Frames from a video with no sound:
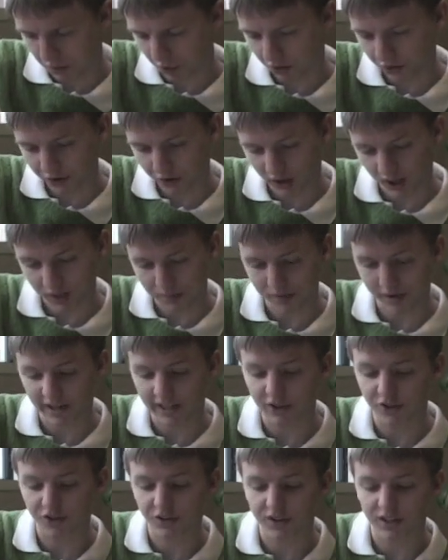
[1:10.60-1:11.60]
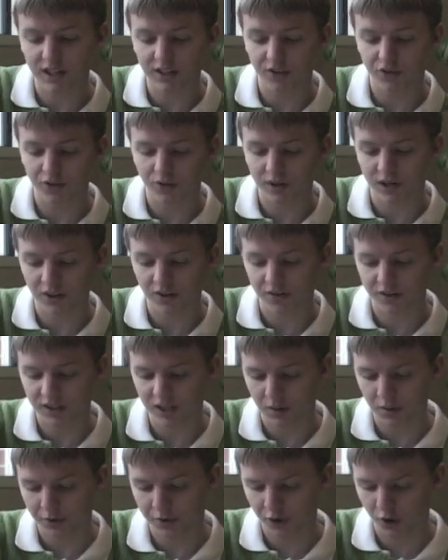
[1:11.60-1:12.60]
always talking about HD and surround
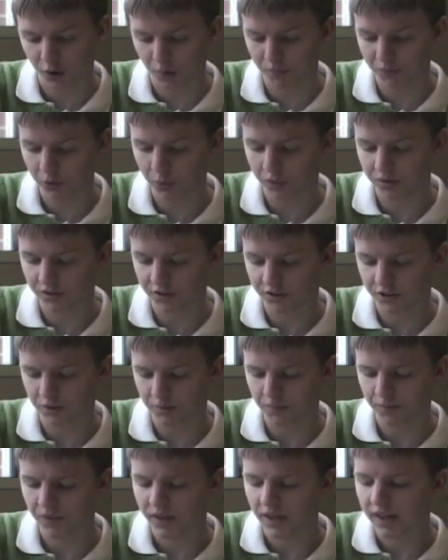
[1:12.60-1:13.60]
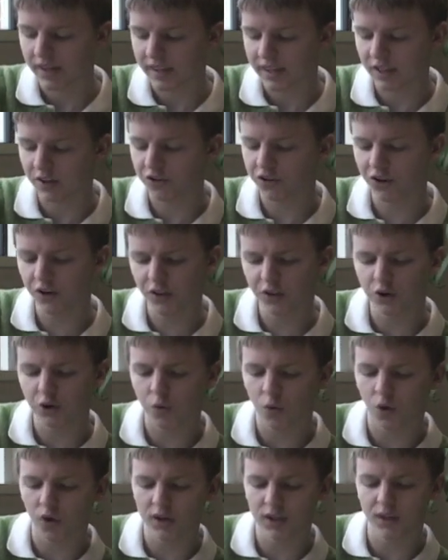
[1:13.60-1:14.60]
sound with their home viewing system, yet shouldn't the
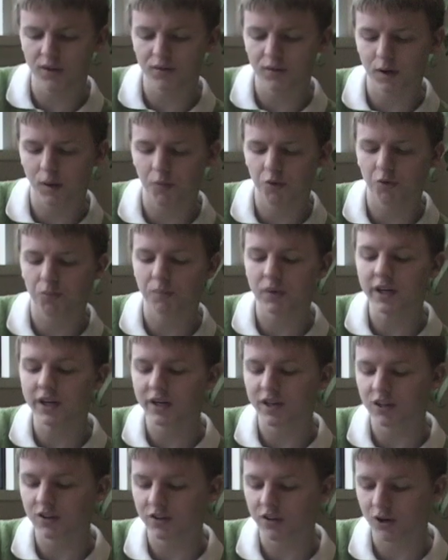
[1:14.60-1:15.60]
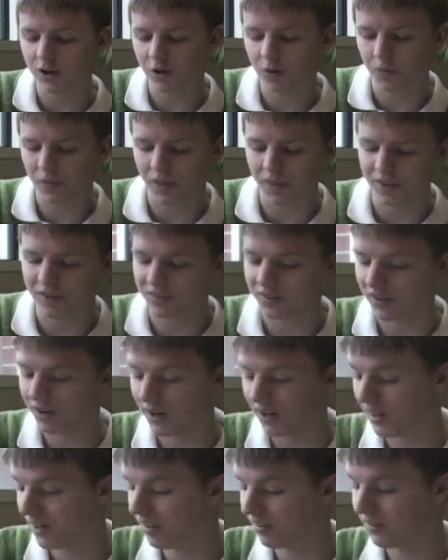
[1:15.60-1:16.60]
quality of the film speak on its own without these
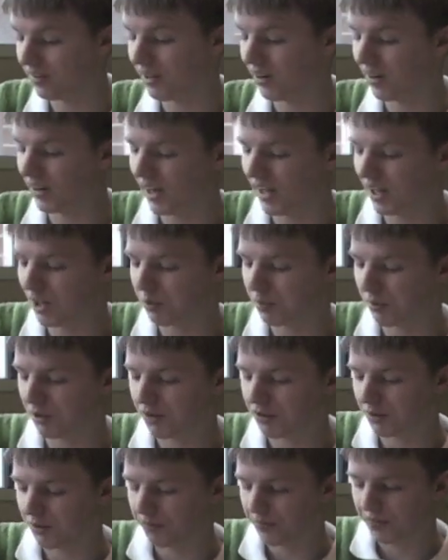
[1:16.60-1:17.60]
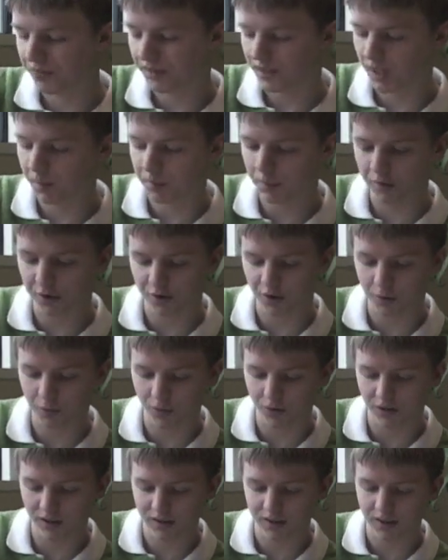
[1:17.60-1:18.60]
unnecessary enhancements? Keep up the great
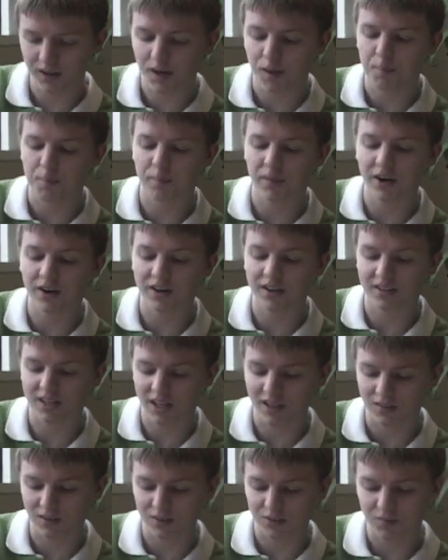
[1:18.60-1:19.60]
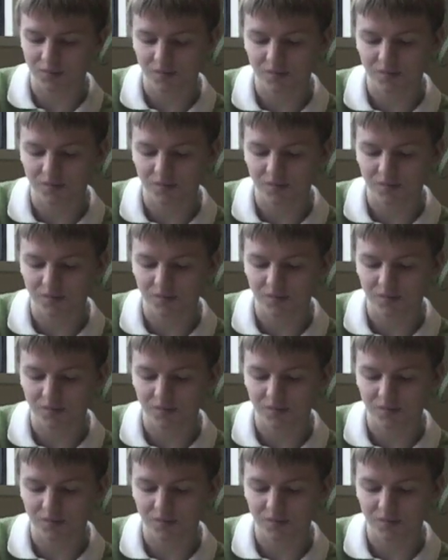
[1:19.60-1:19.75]
work, Marion Davies.